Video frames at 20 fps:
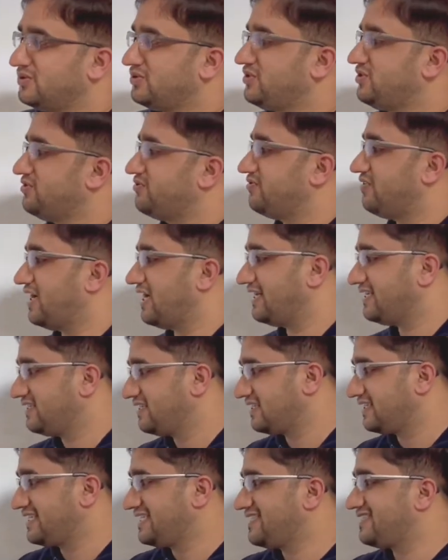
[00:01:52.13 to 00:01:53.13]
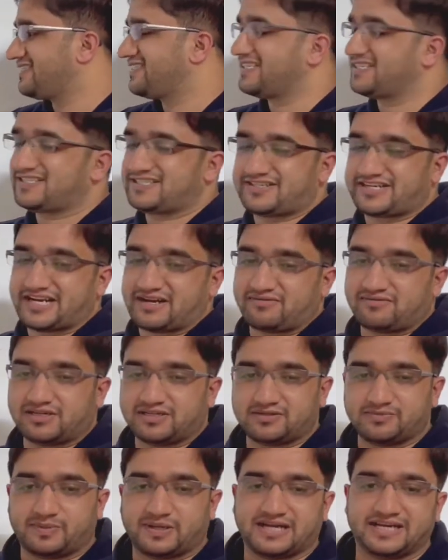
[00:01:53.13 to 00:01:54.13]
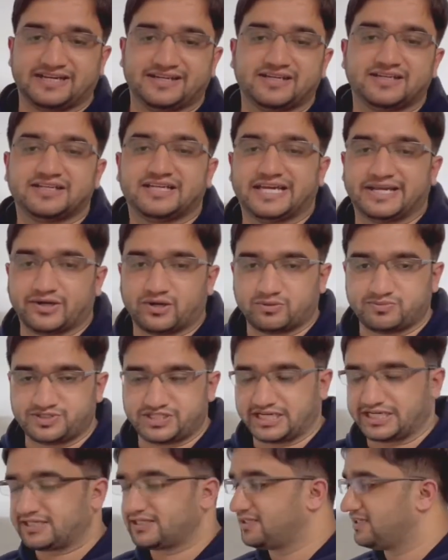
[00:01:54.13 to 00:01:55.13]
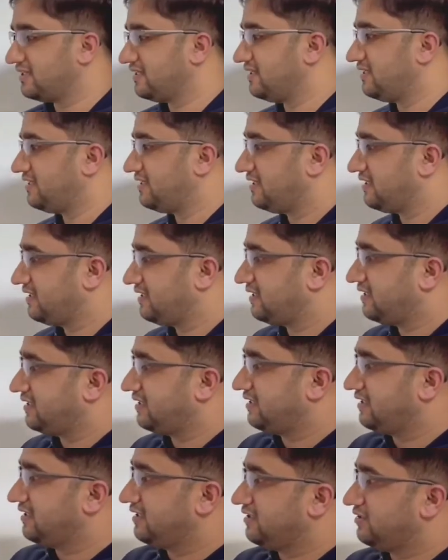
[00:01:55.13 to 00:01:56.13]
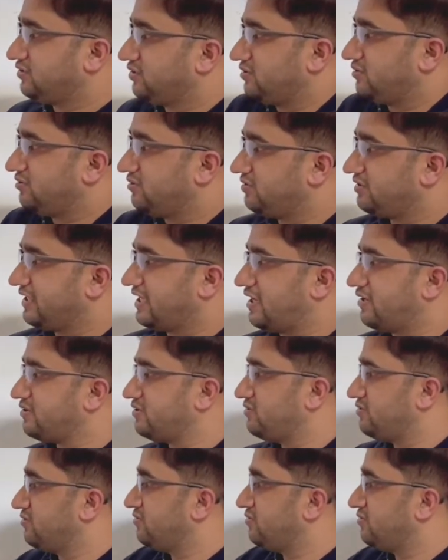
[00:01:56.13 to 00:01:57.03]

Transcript: to find the distance traveled by an object. So now you